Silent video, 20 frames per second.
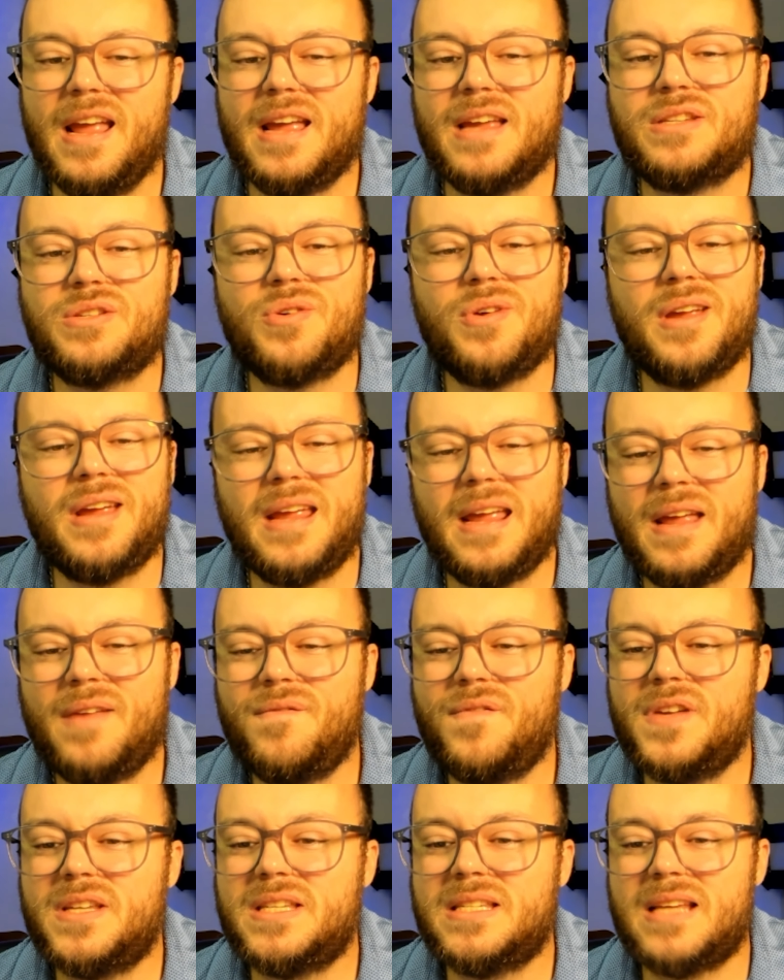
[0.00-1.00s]
It's going to
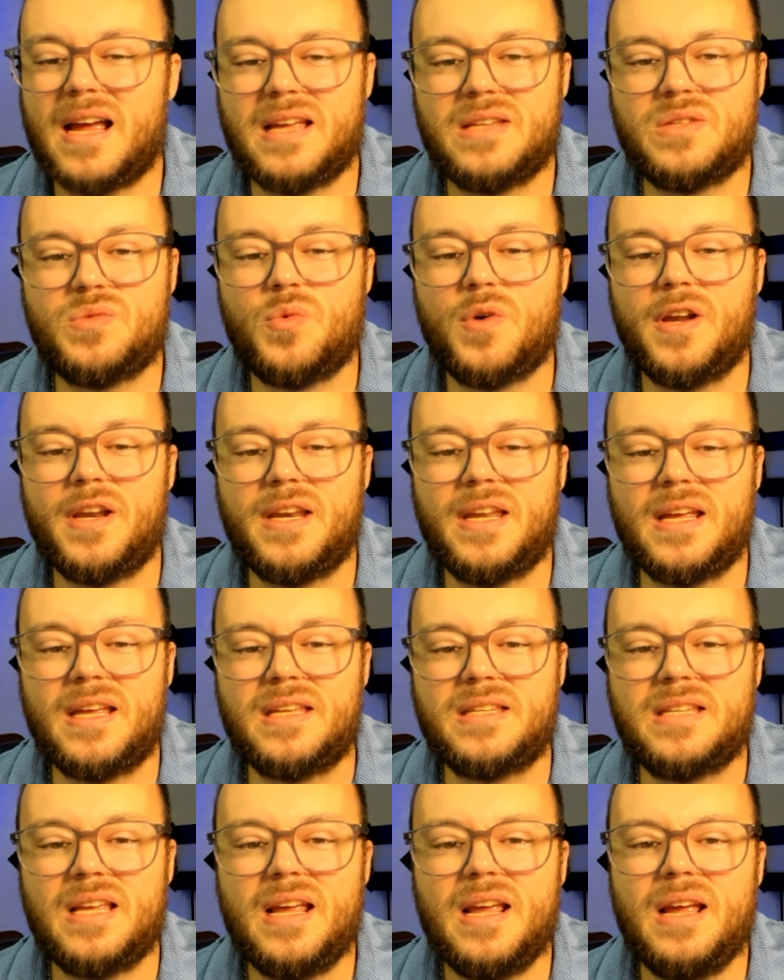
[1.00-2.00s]
emphasize what it
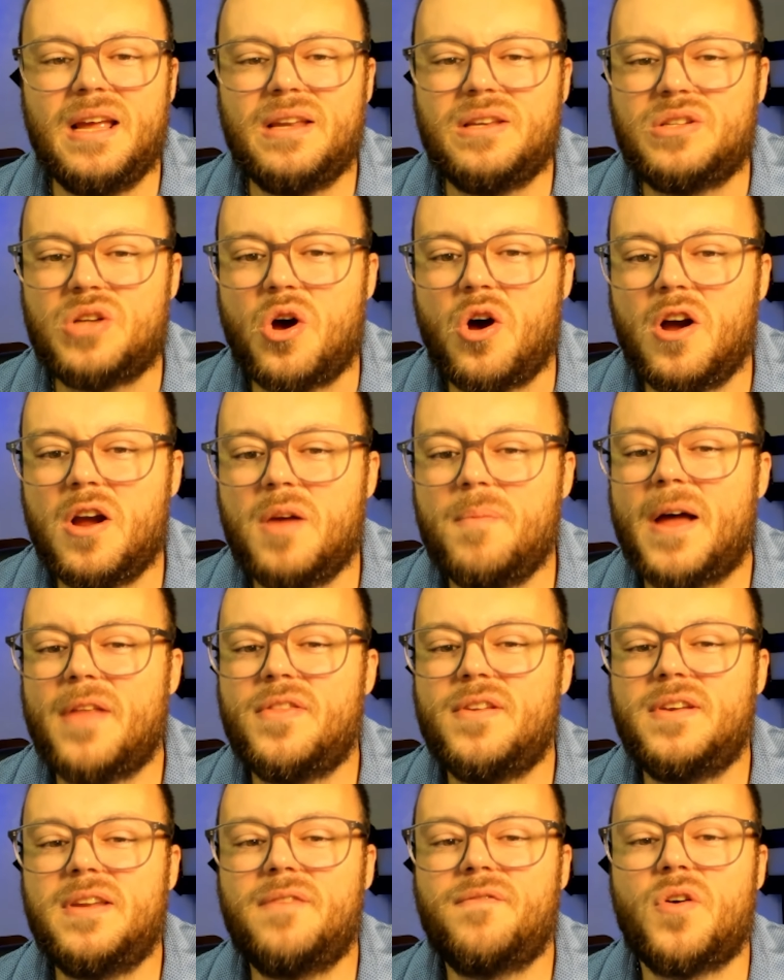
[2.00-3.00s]
is, and talk
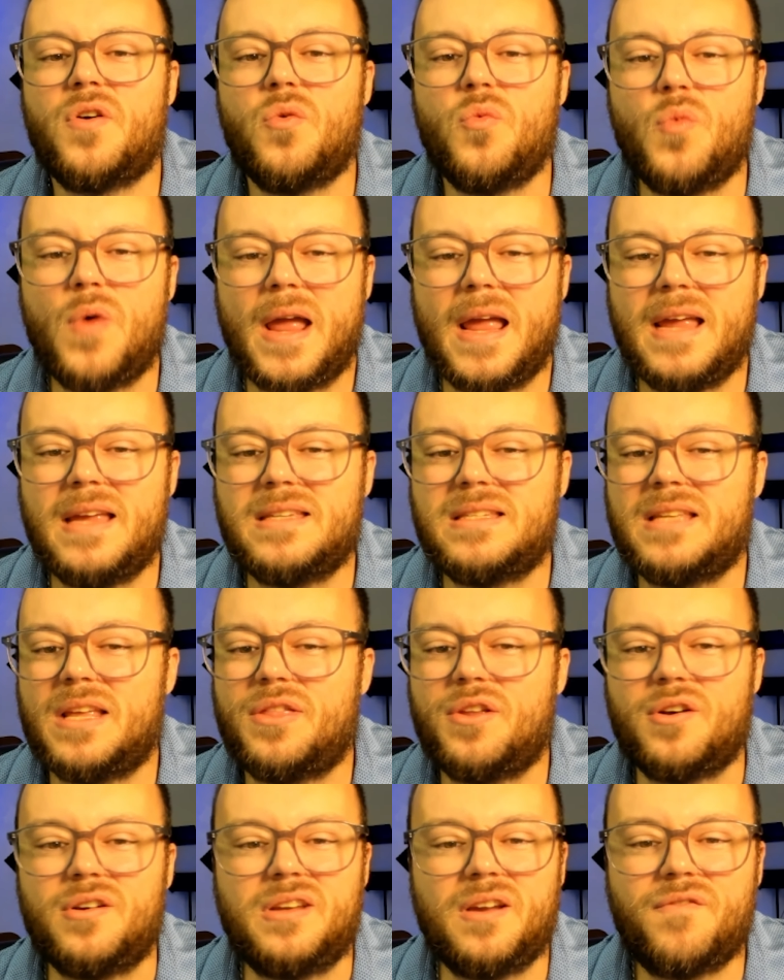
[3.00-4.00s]
about the different ways
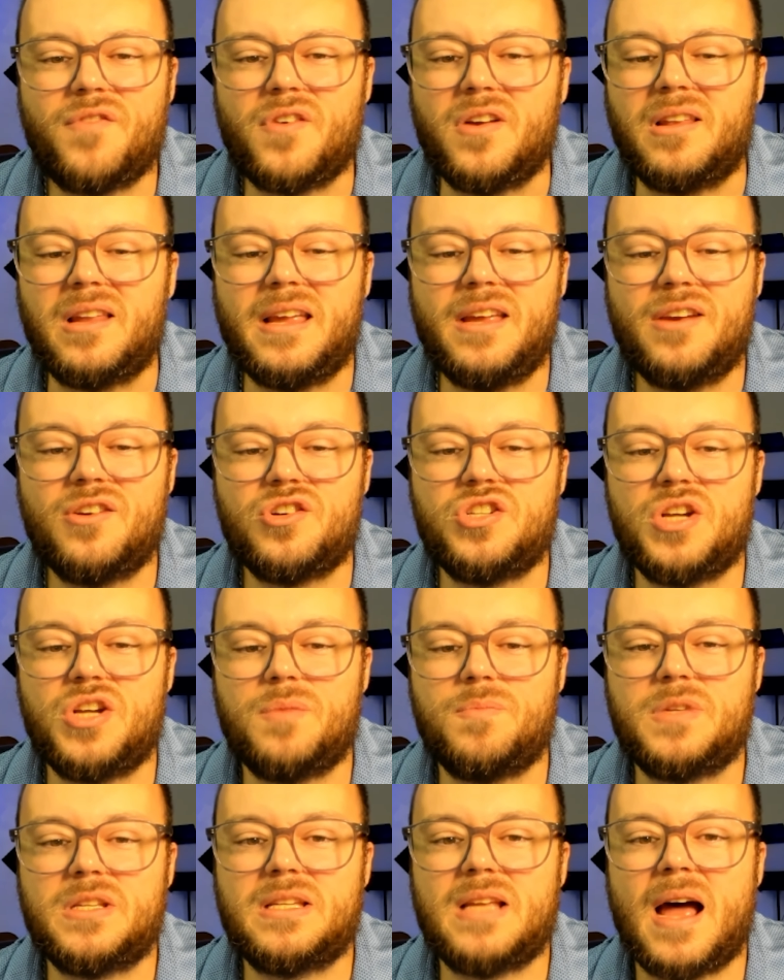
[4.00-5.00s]
that there are different
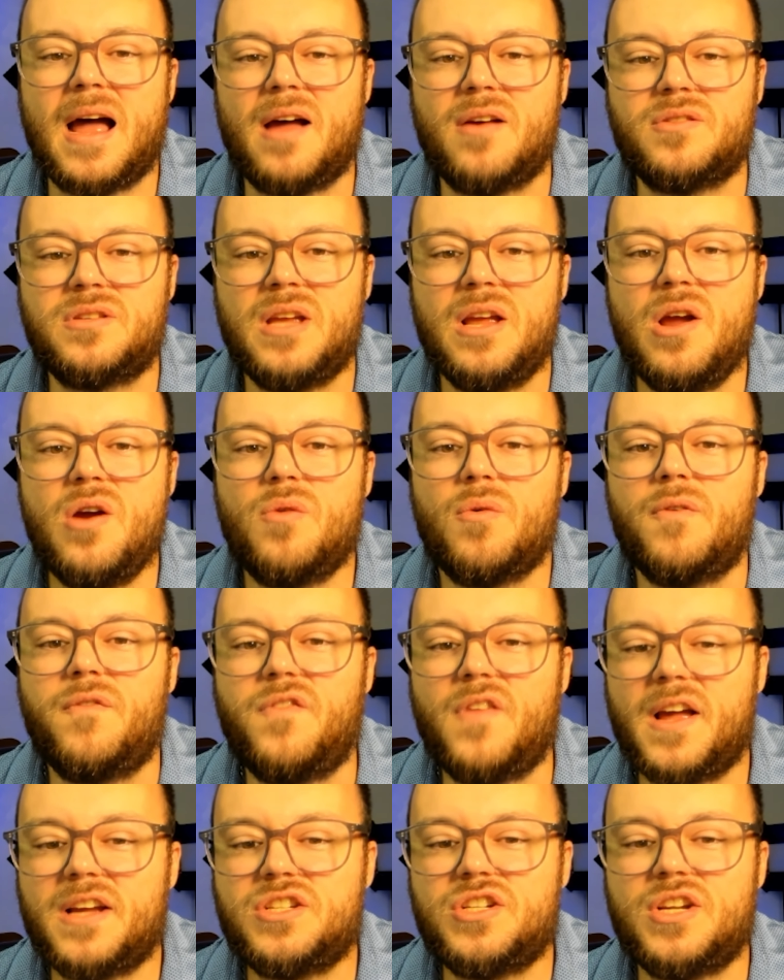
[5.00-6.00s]
leadership styles,
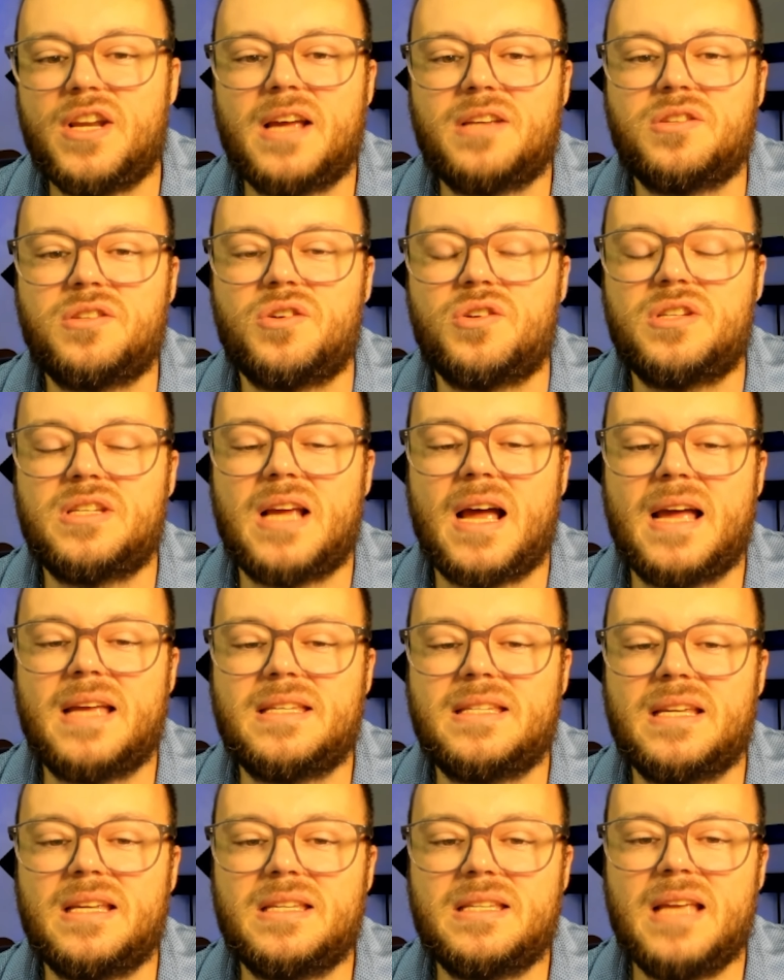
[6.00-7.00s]
reflection
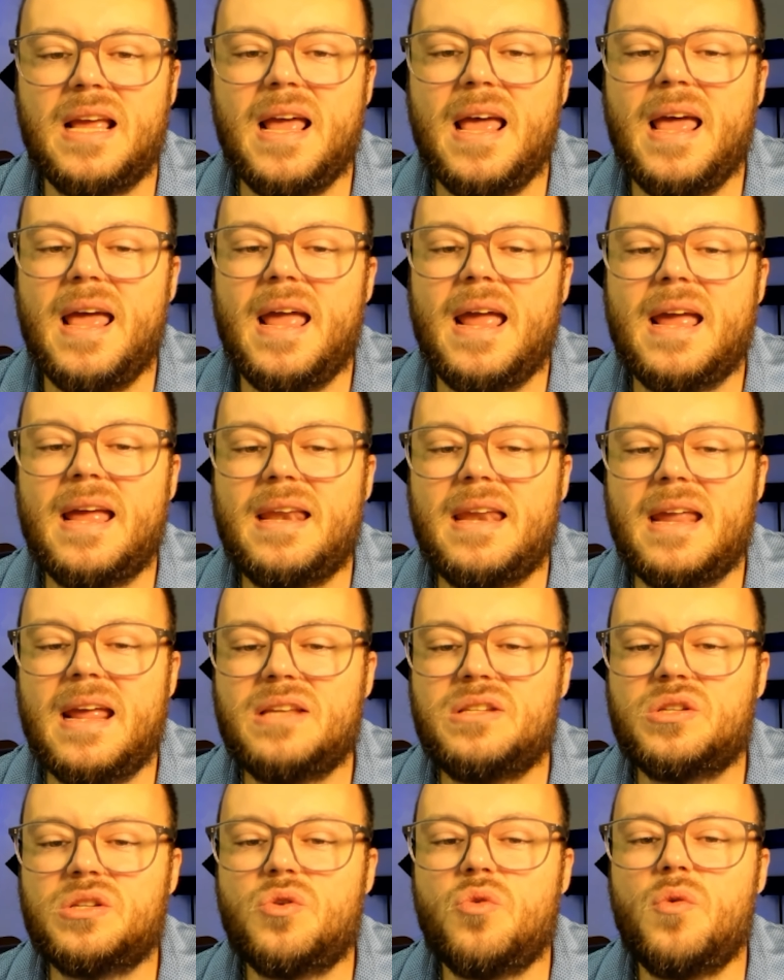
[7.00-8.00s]
exercises, and
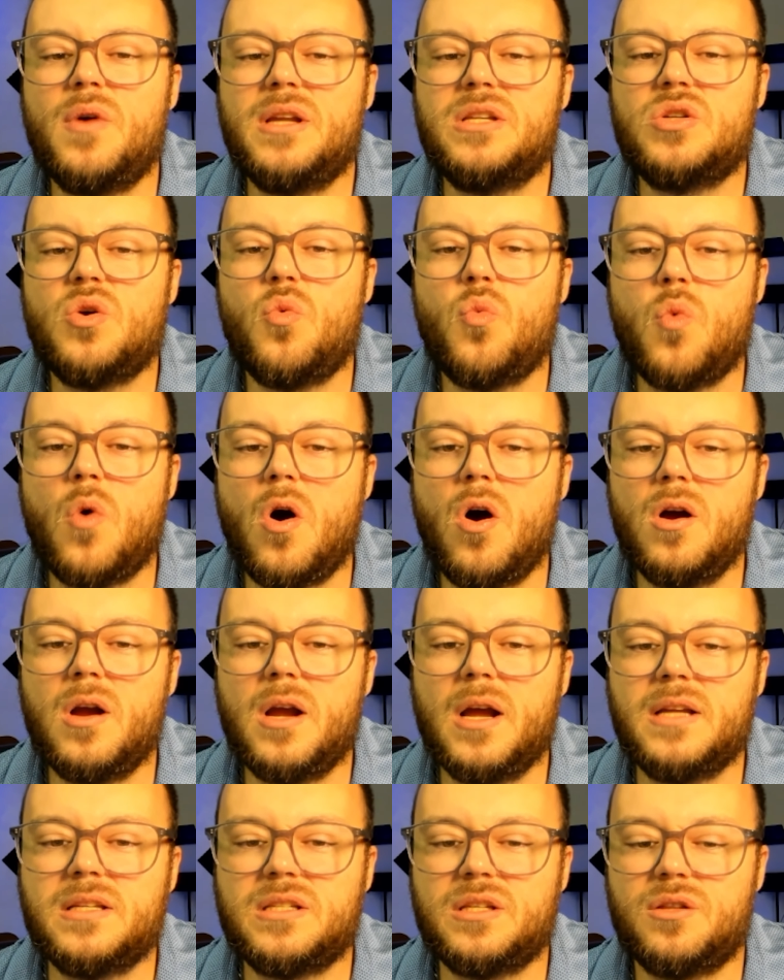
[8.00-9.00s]
it's going to
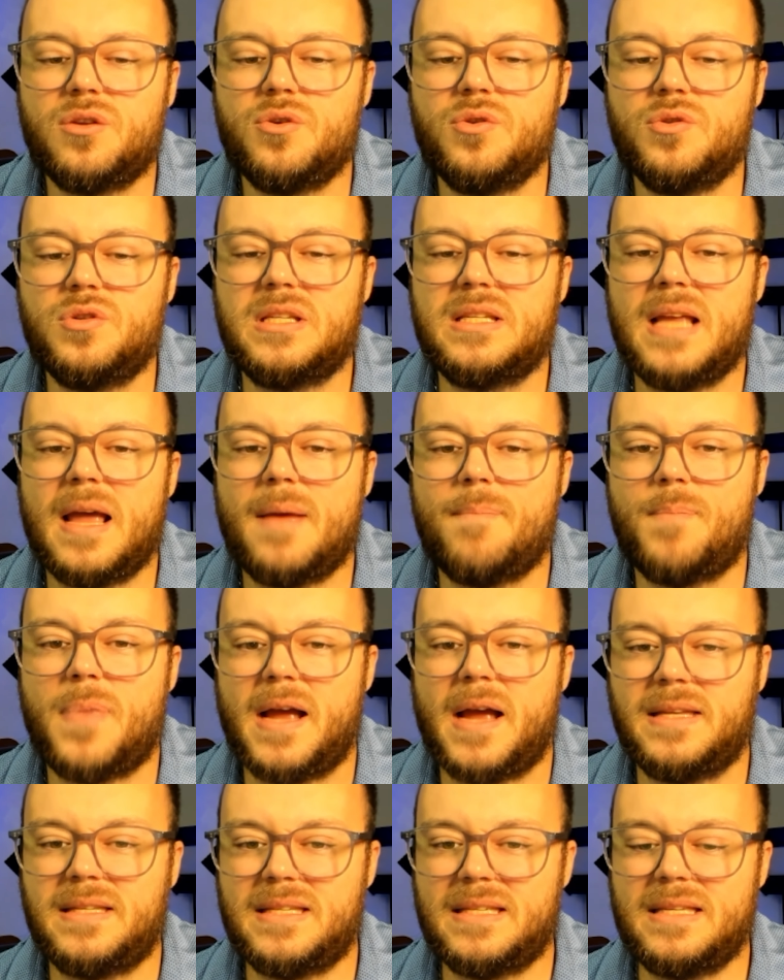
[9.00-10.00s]
walk us through step
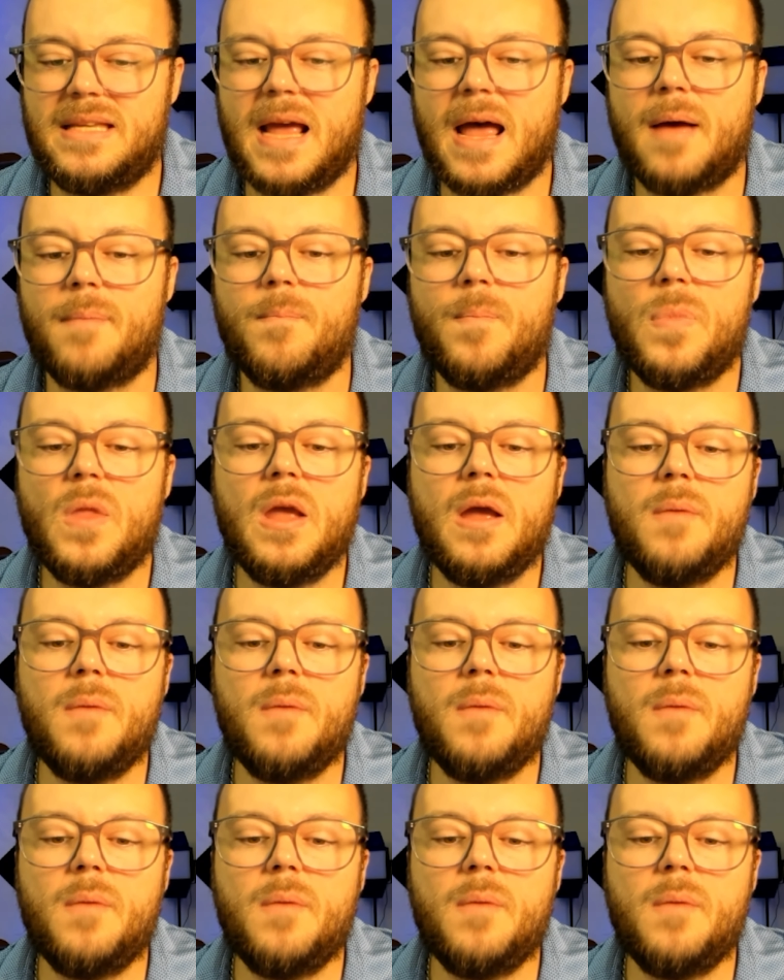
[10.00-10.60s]
by step.